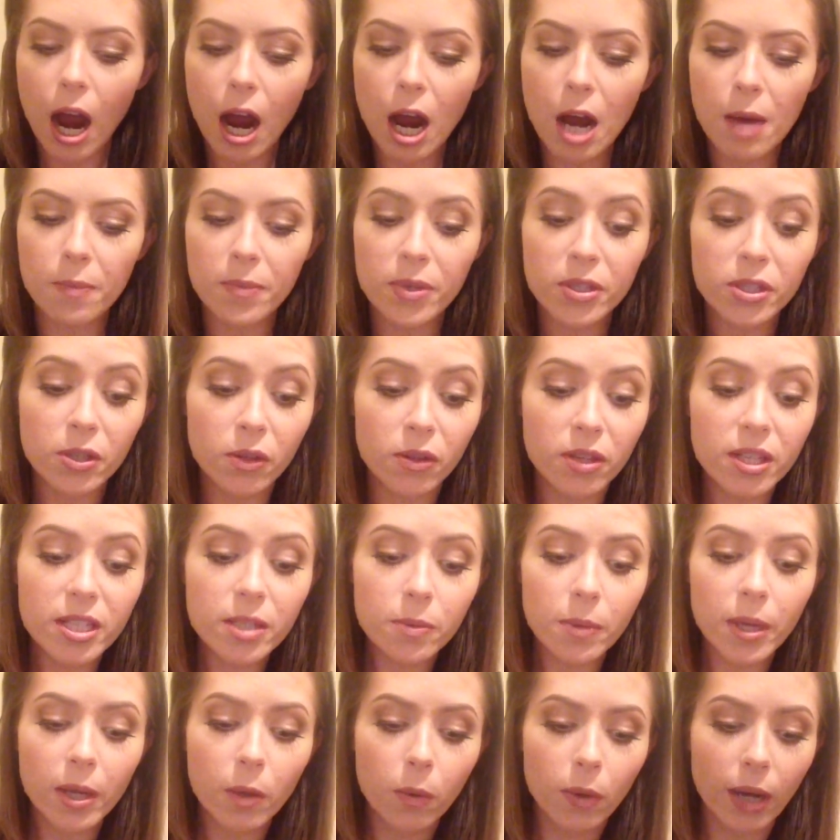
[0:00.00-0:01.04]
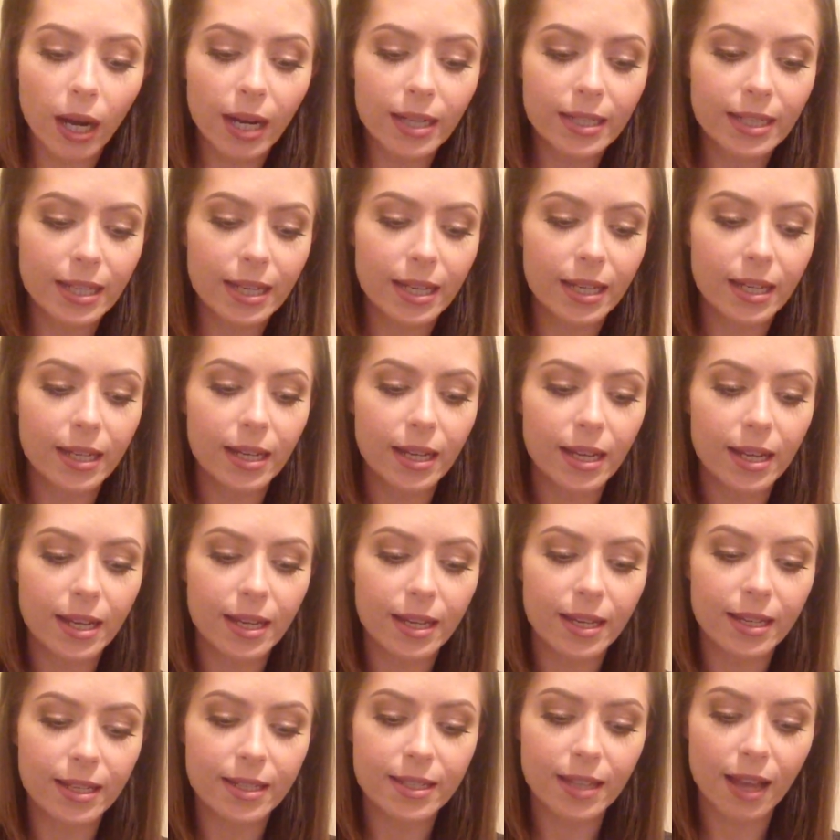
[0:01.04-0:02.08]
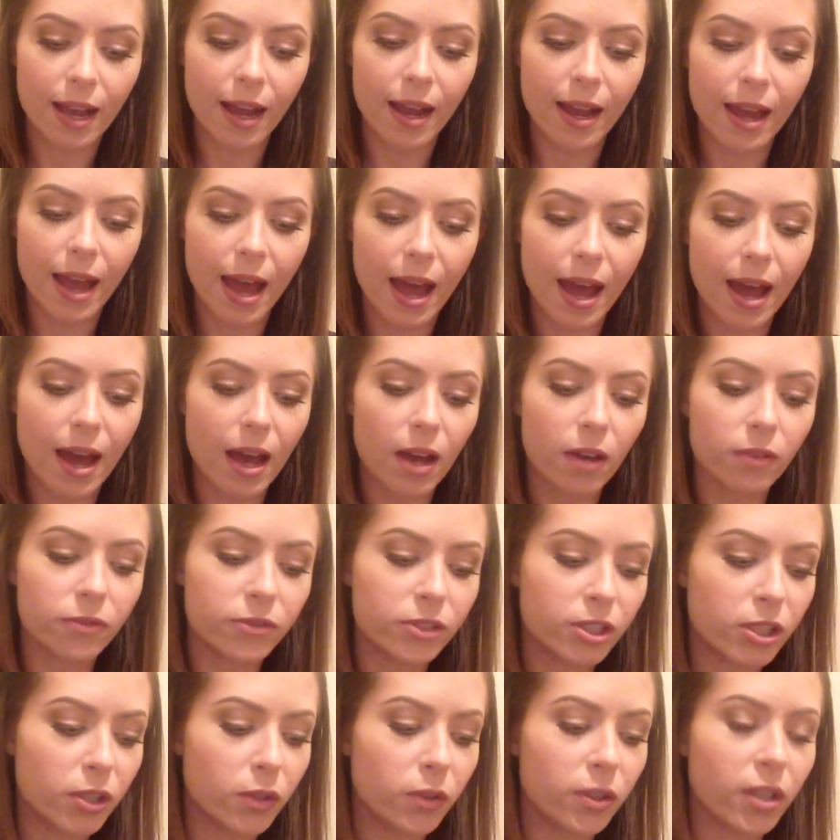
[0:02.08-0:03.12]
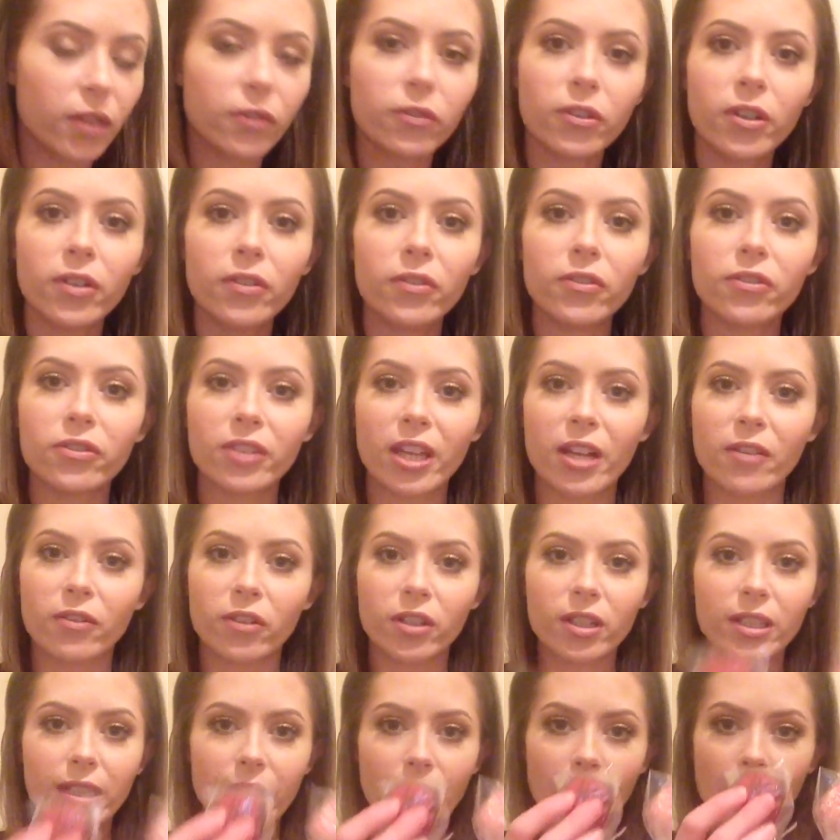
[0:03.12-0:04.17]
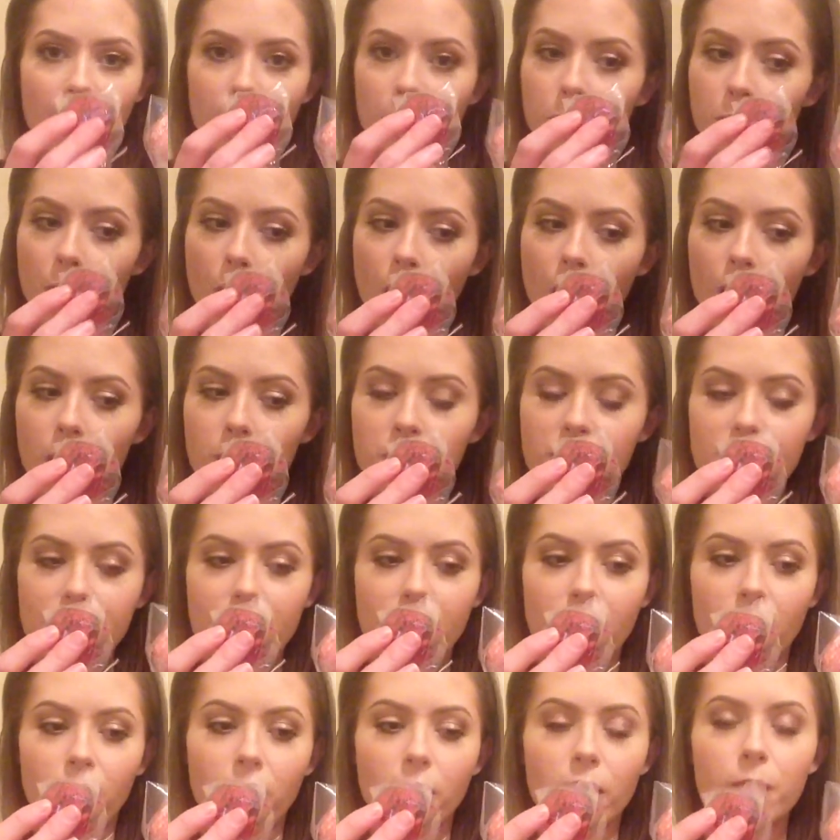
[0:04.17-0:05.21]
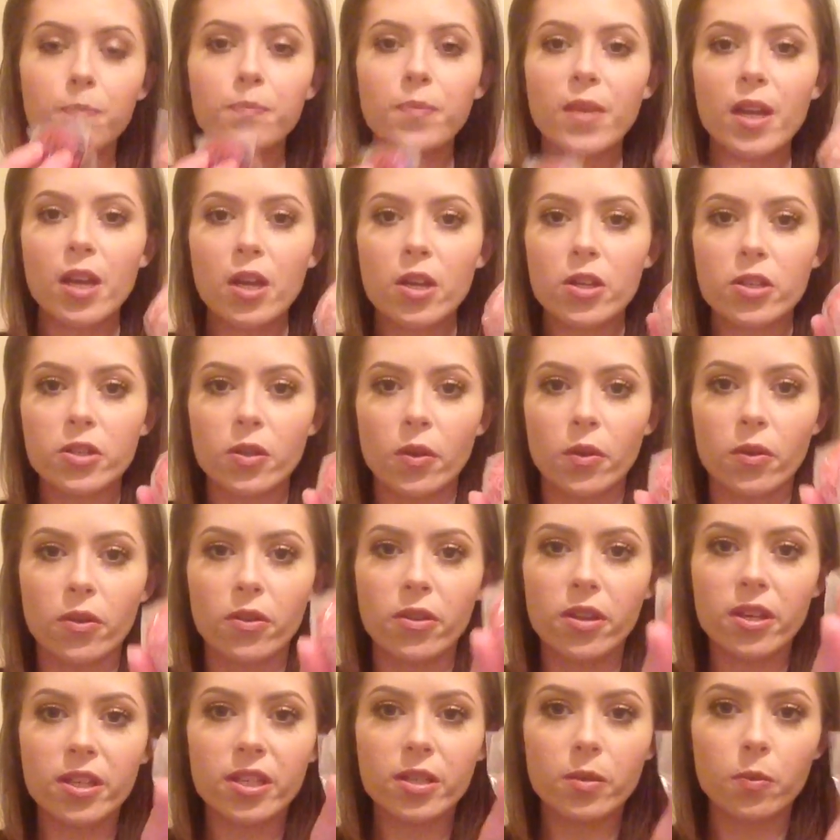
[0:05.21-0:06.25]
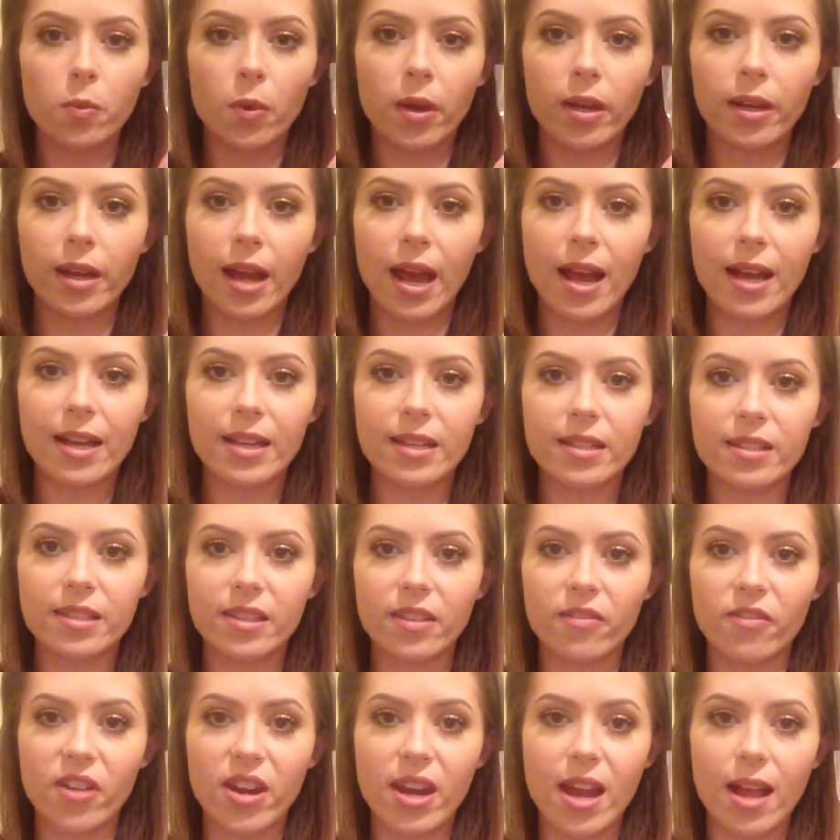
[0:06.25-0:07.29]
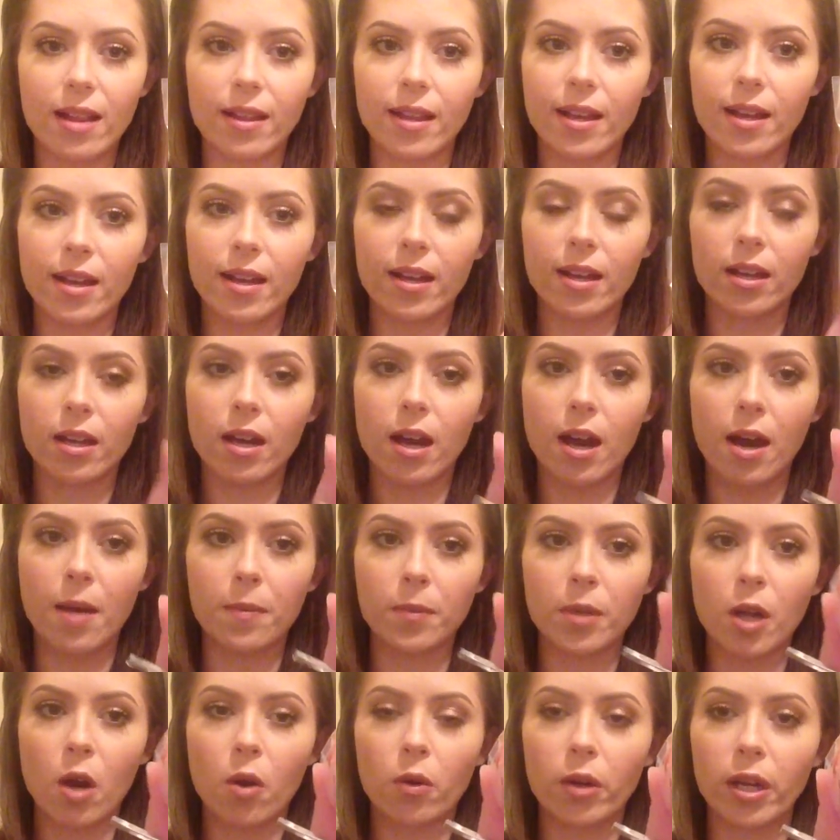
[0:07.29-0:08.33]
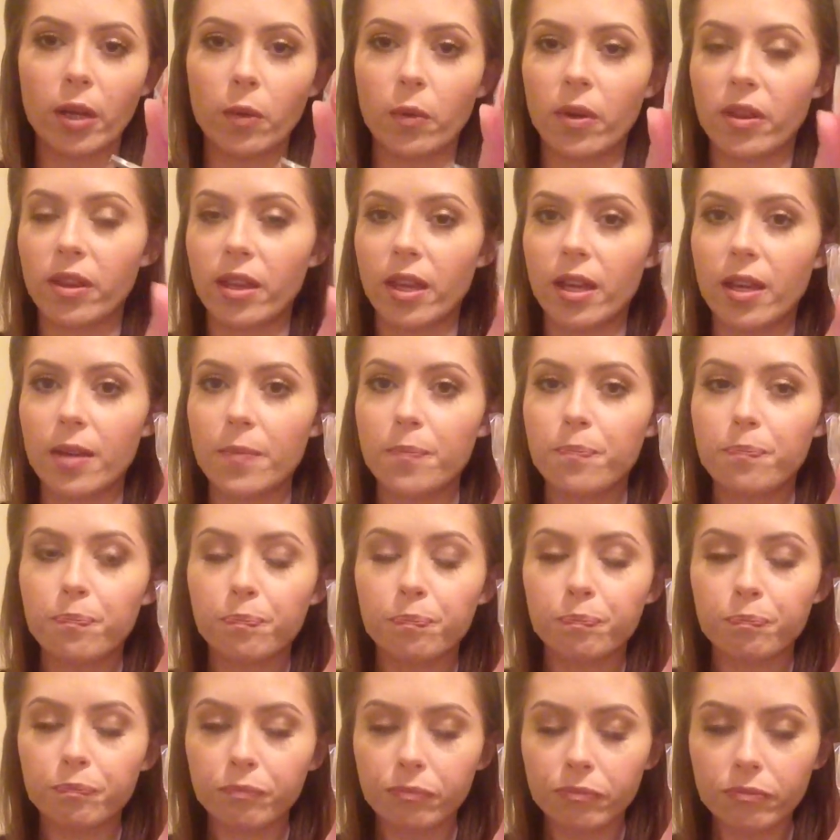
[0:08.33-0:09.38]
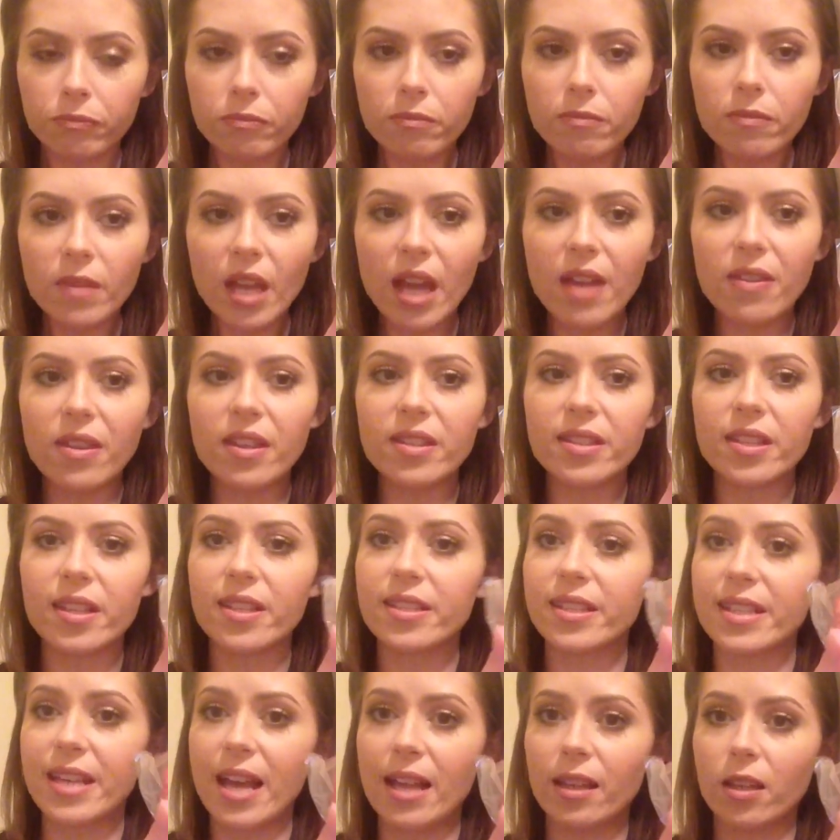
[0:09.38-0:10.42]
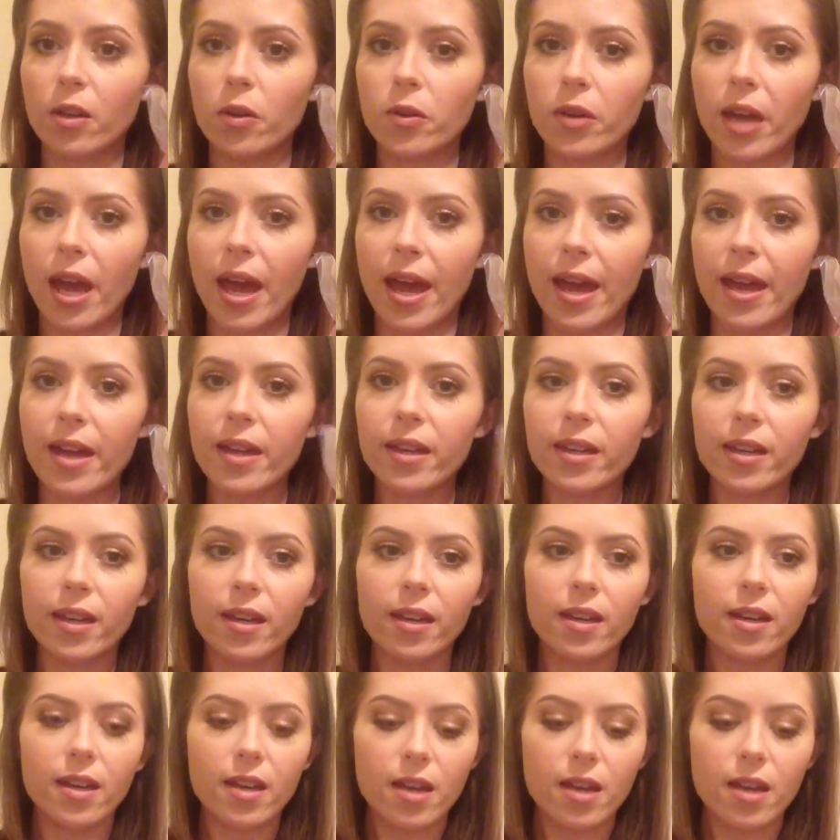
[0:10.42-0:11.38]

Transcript: Um, so this week what I did is I have two different flavored cake pops here. So this one has the vanilla um, coating with it and this is yellow cake.